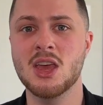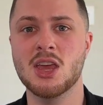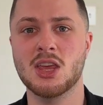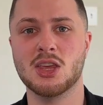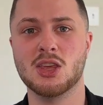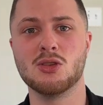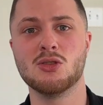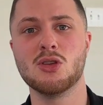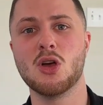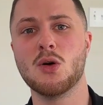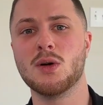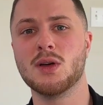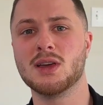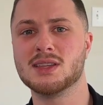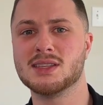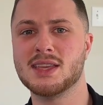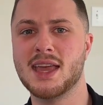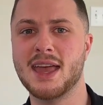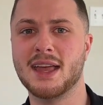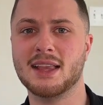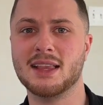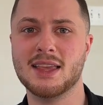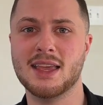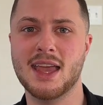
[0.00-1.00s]
You know
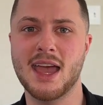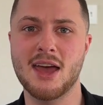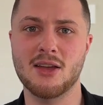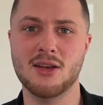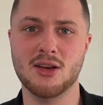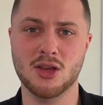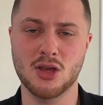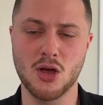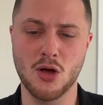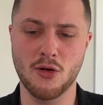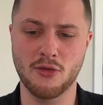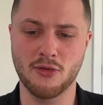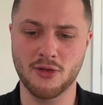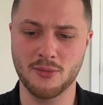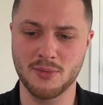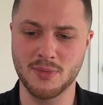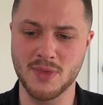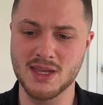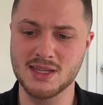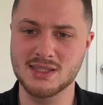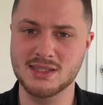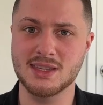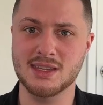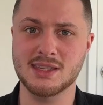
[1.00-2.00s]
exactly how to go from
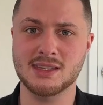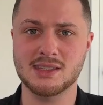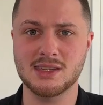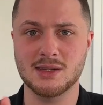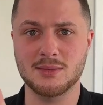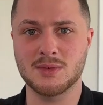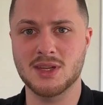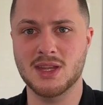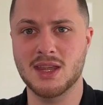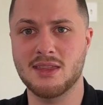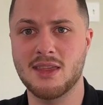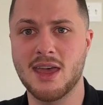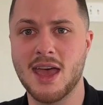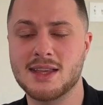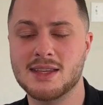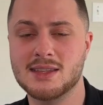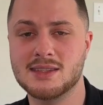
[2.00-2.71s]
this system to that